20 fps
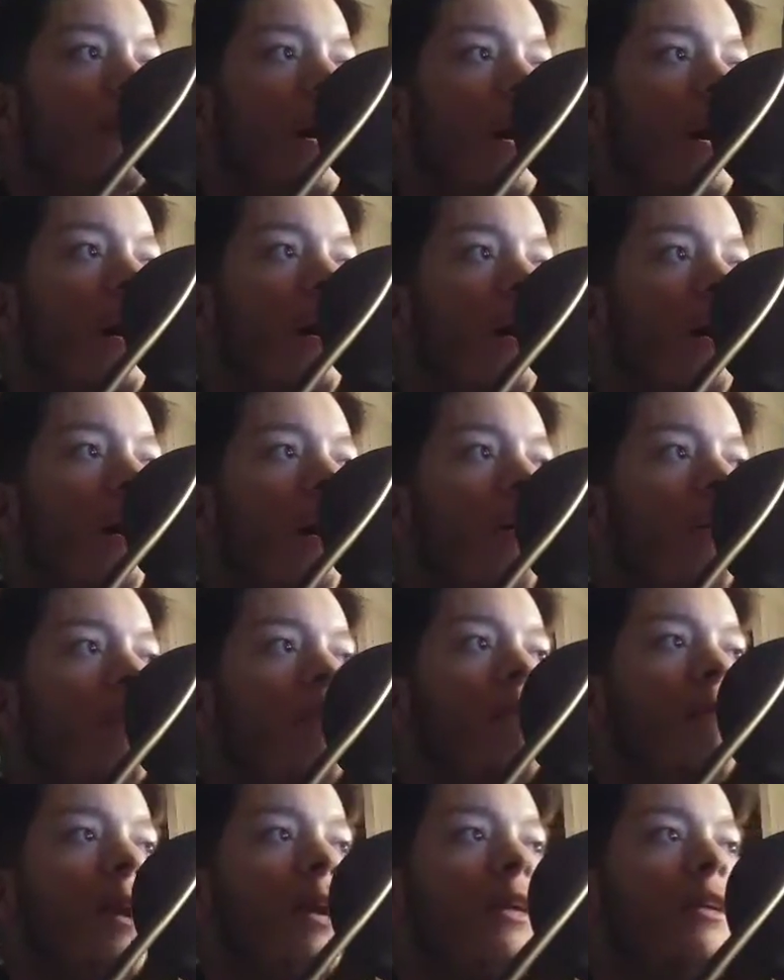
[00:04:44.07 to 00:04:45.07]
other
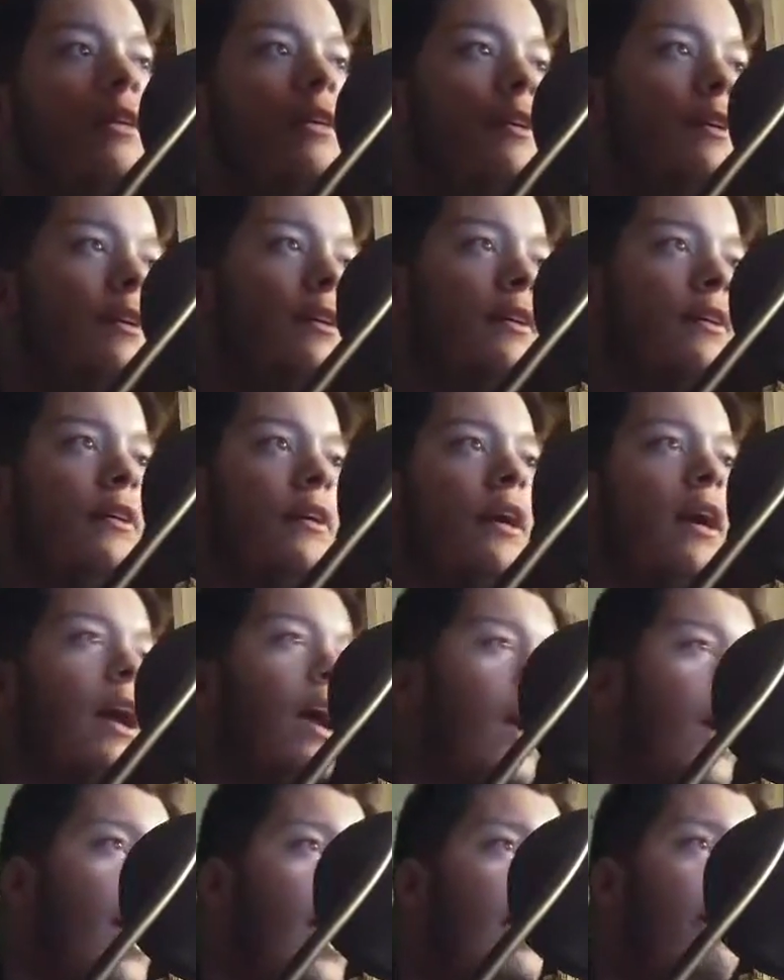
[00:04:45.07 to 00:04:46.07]
mic
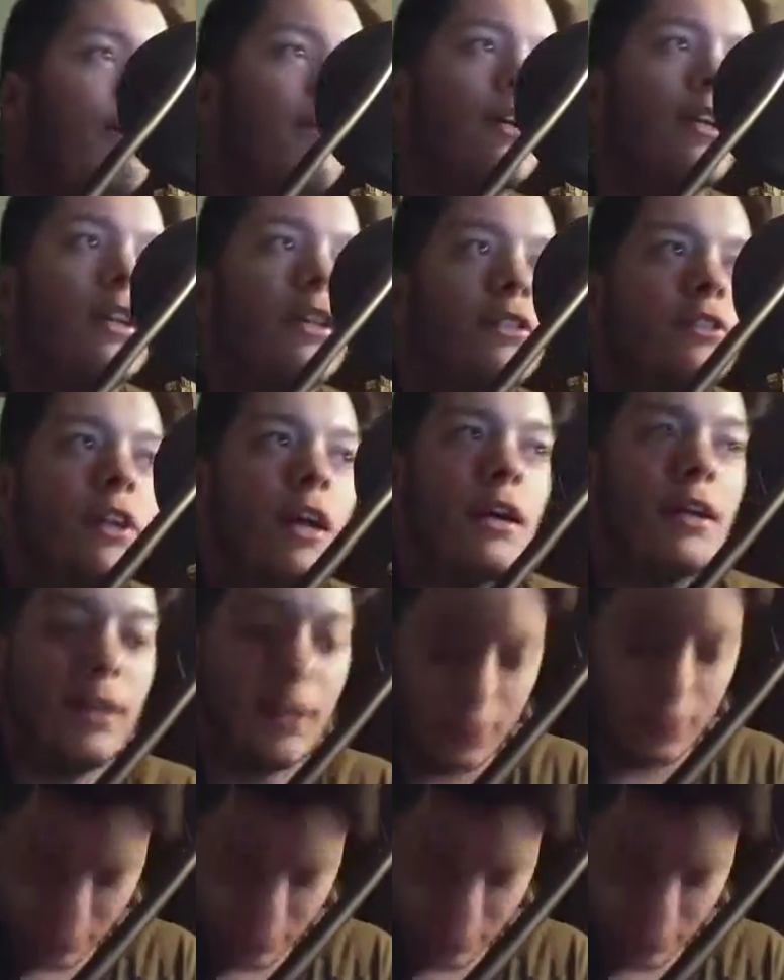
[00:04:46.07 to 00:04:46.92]
and we're gonna try again.